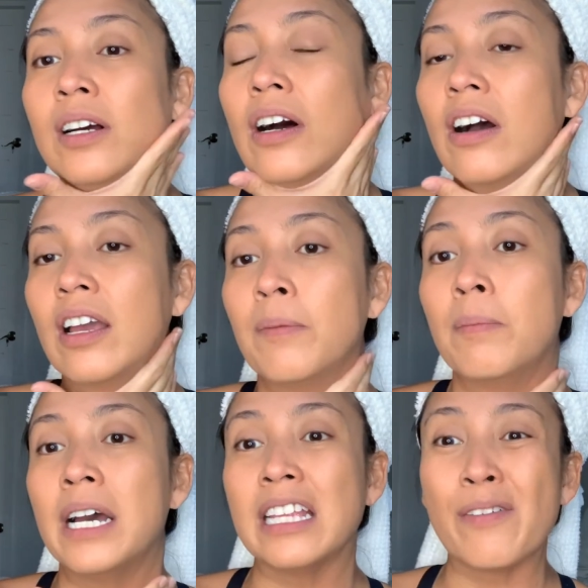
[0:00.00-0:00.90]
Okay,
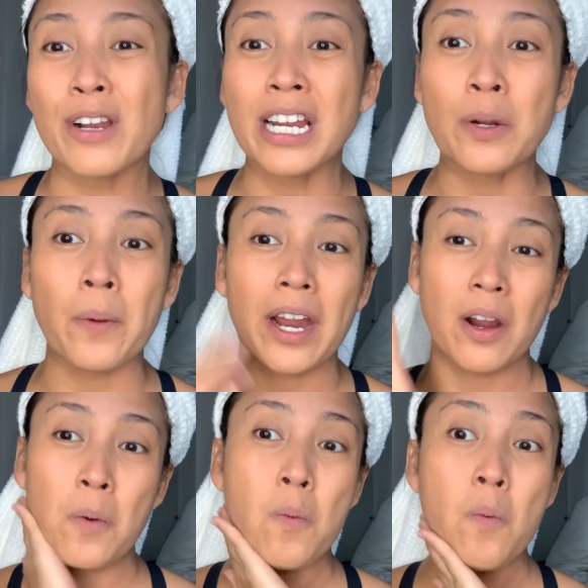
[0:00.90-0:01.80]
but if you're gonna
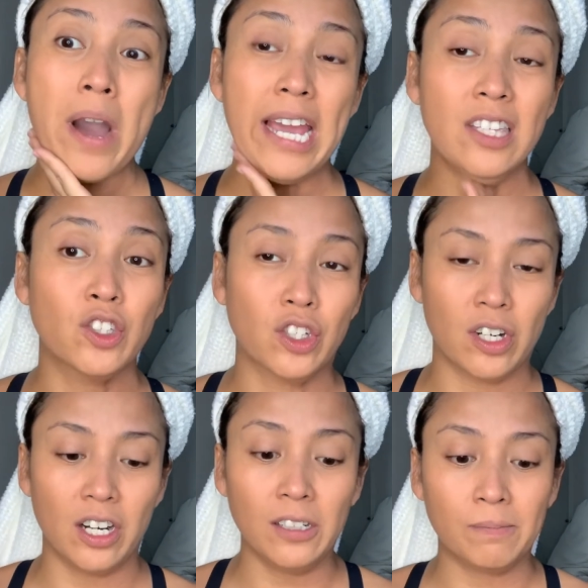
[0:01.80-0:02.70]
wear a white
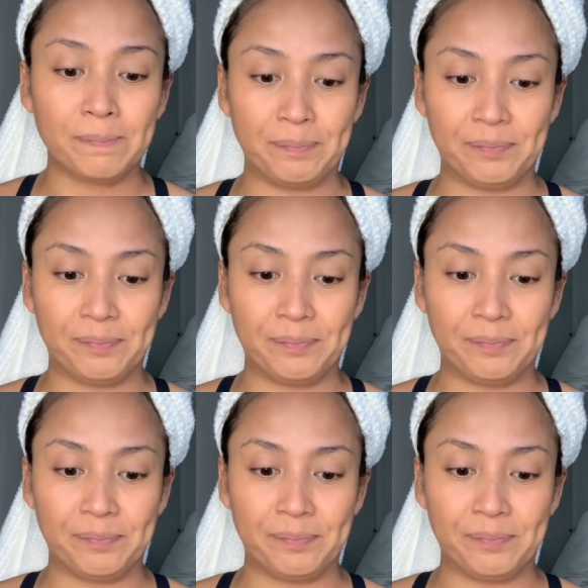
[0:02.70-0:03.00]
shirt,